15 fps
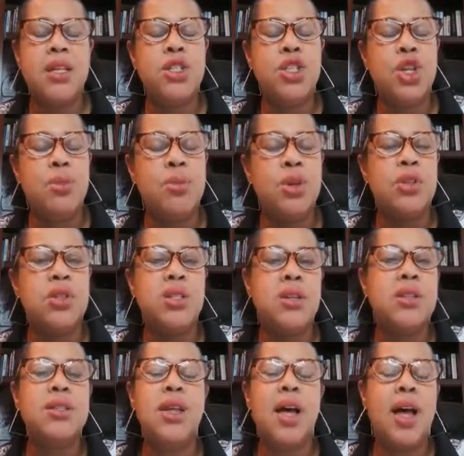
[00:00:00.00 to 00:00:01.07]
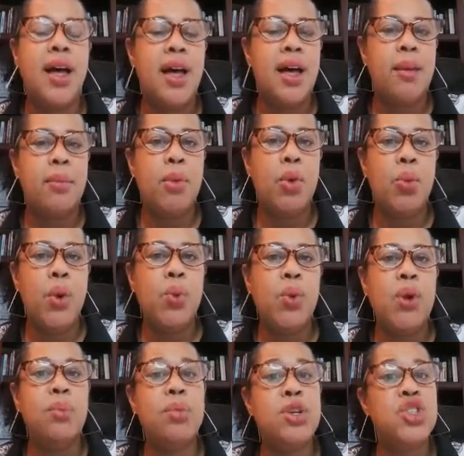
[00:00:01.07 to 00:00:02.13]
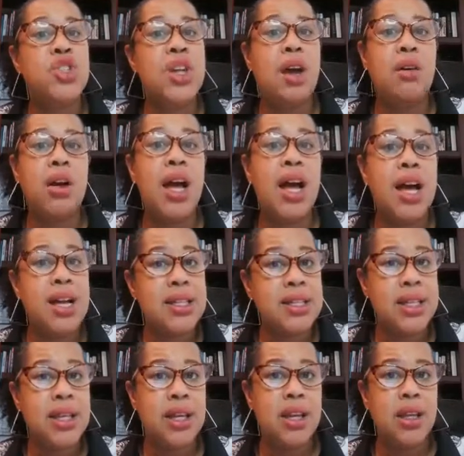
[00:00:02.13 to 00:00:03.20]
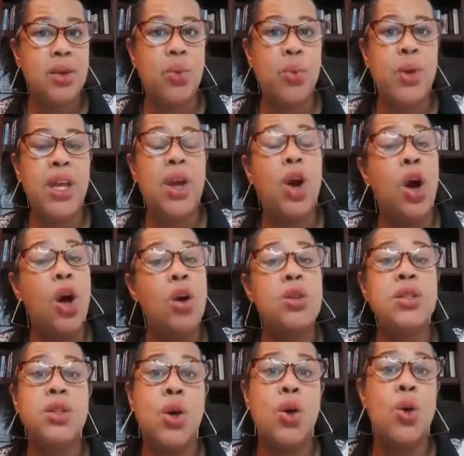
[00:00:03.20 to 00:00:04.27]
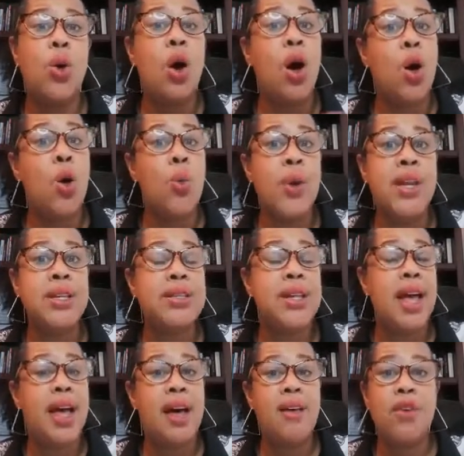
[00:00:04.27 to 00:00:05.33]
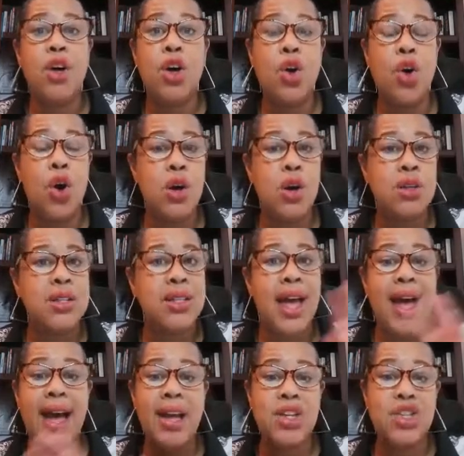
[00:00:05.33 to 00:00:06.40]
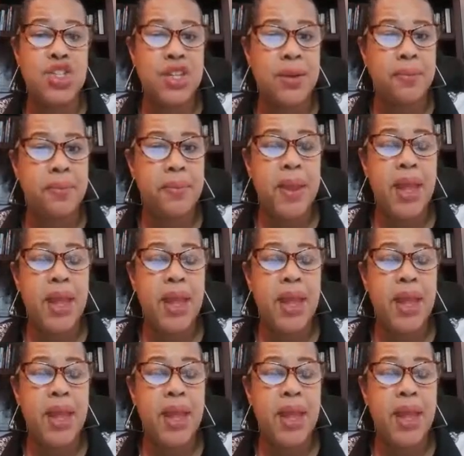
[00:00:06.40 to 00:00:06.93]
So most of the time when we push out content, we also always have a call to action.